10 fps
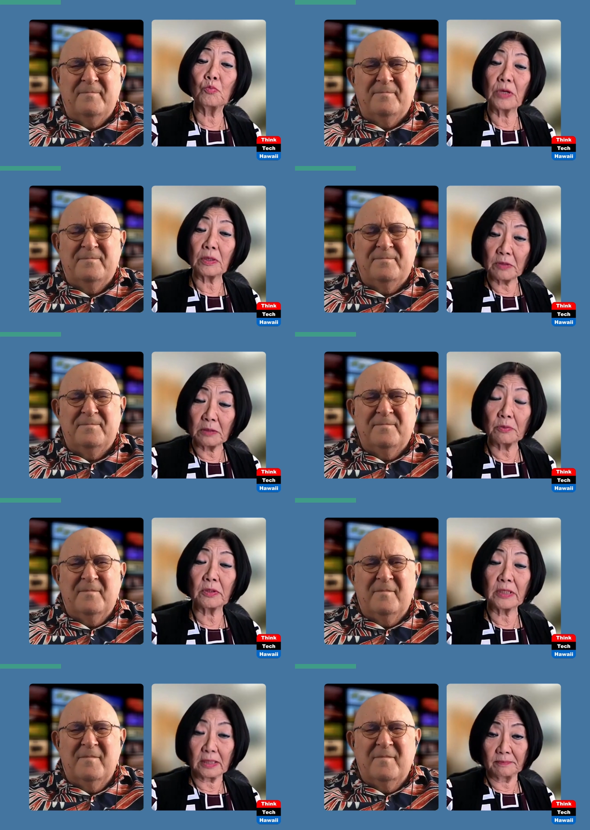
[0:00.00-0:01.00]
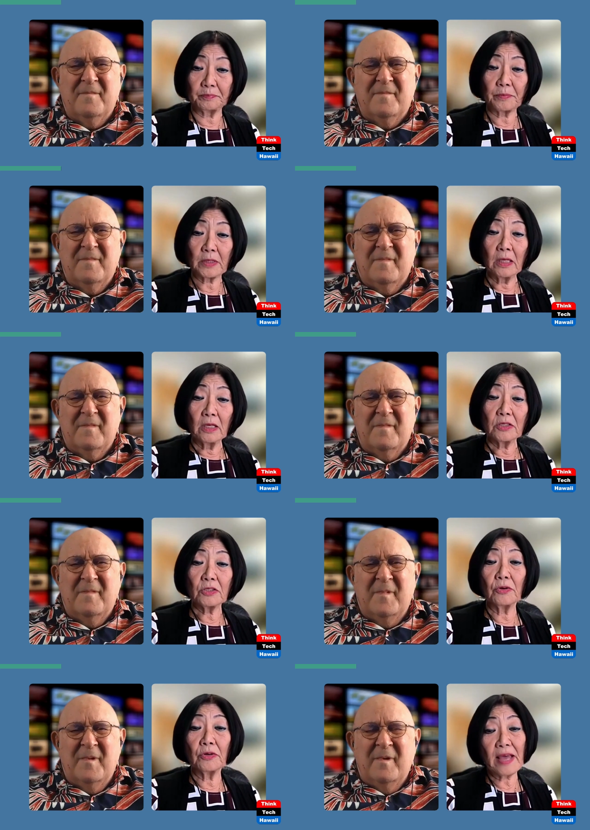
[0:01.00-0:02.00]
Speaker 1: bring people in.
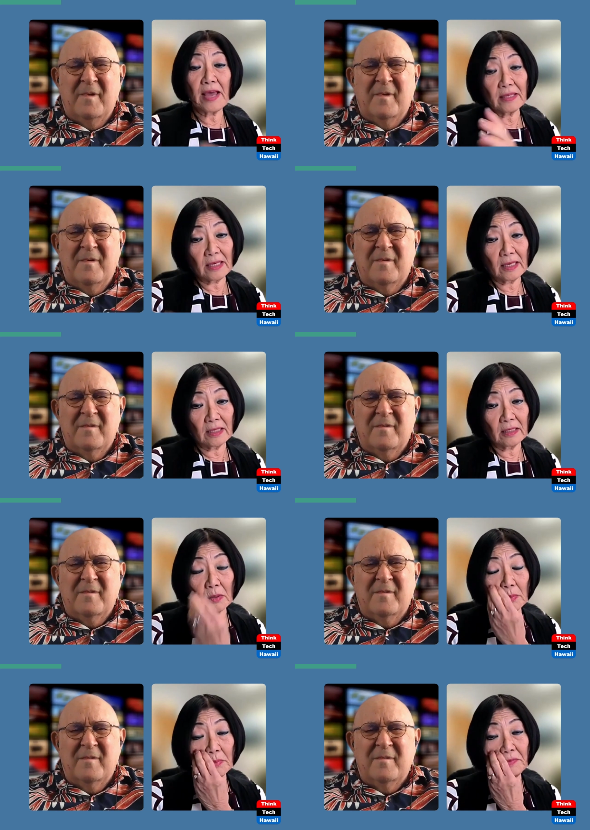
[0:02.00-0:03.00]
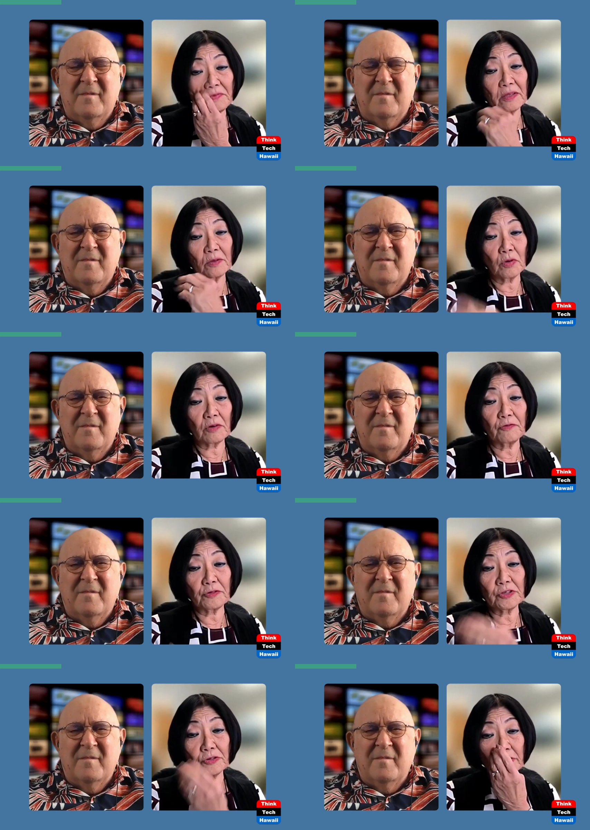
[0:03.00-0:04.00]
So on that end, we've got a
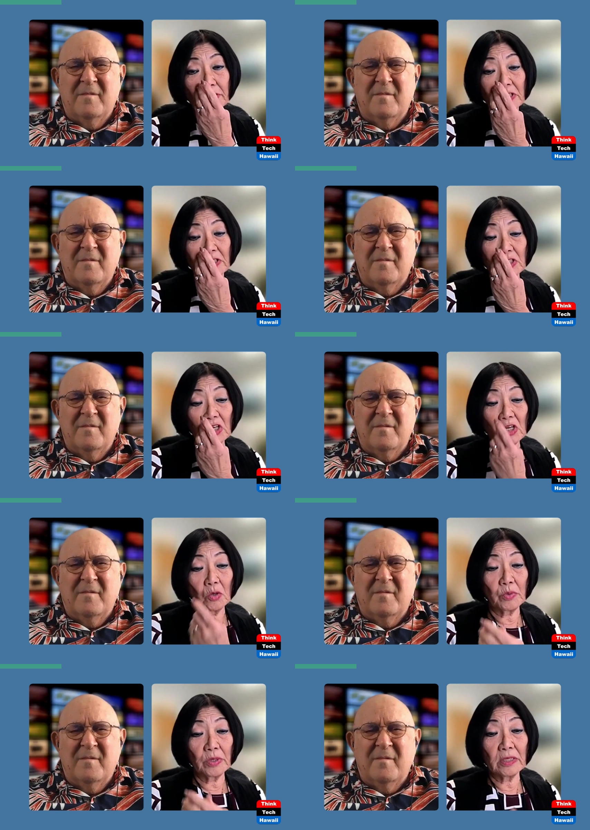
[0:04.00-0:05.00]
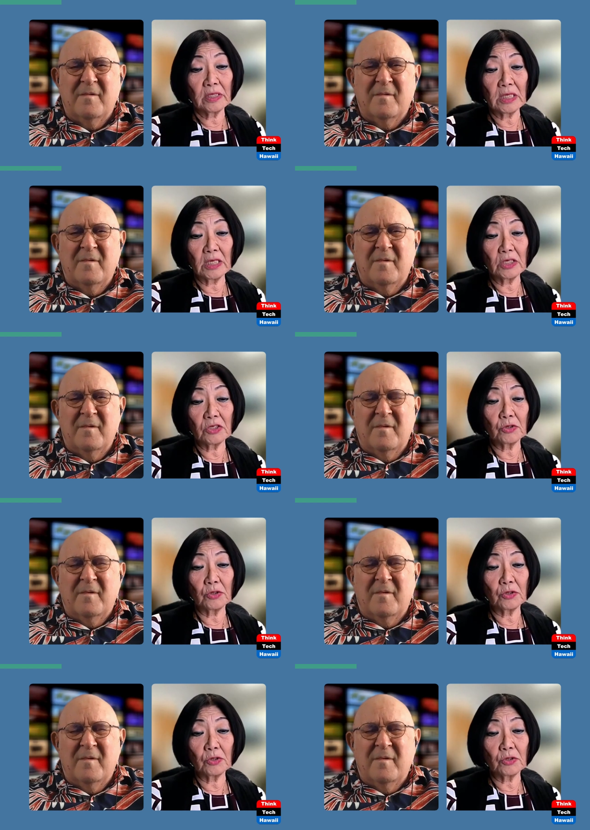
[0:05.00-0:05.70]
workforce shortage. We need to